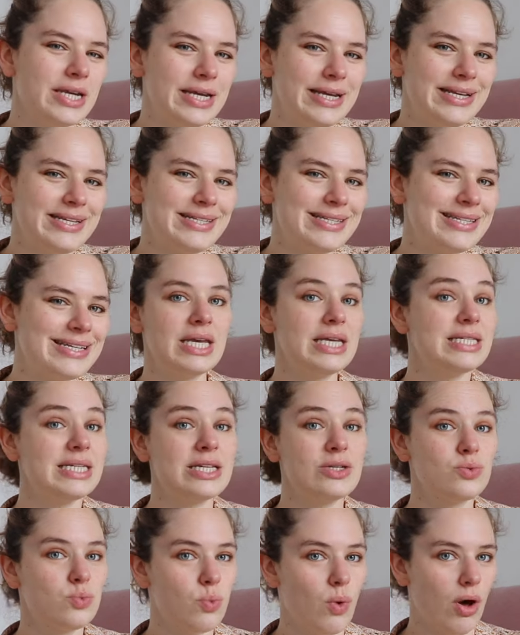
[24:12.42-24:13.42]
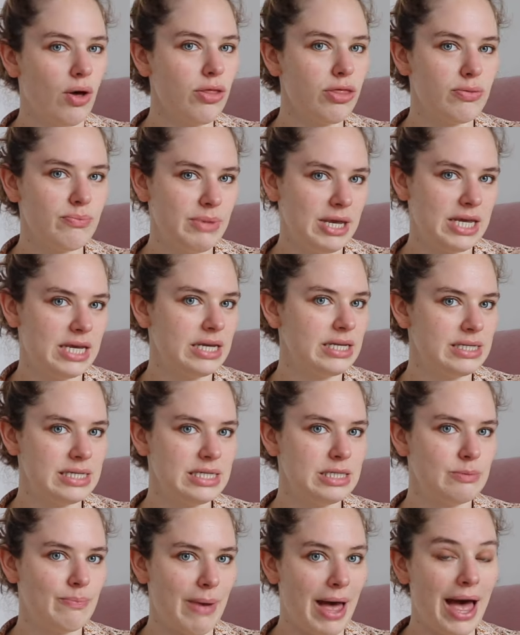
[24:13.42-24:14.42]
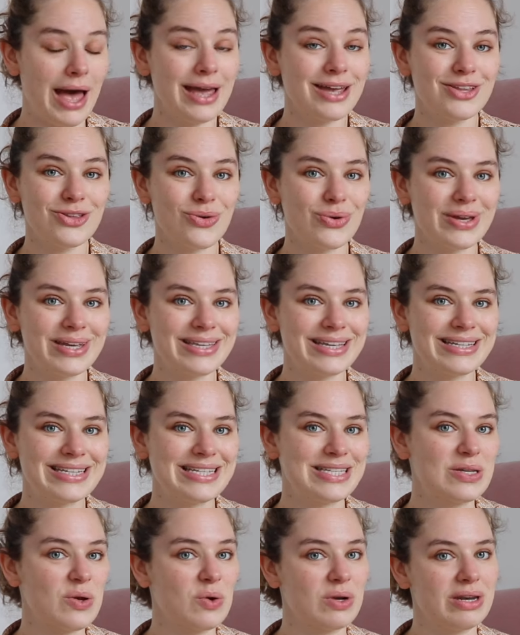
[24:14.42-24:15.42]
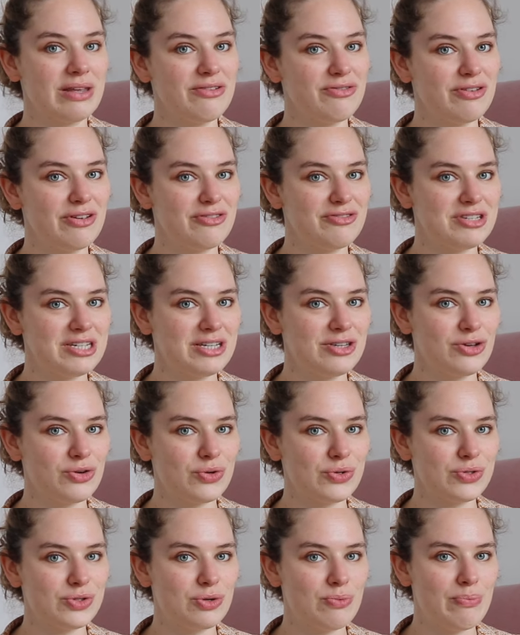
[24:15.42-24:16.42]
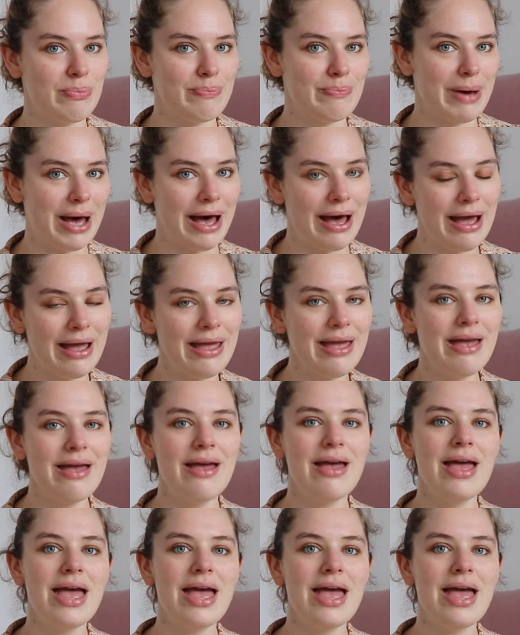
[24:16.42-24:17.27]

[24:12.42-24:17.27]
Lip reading: is it worth making this bag knowing that it's only 15 euros to buy?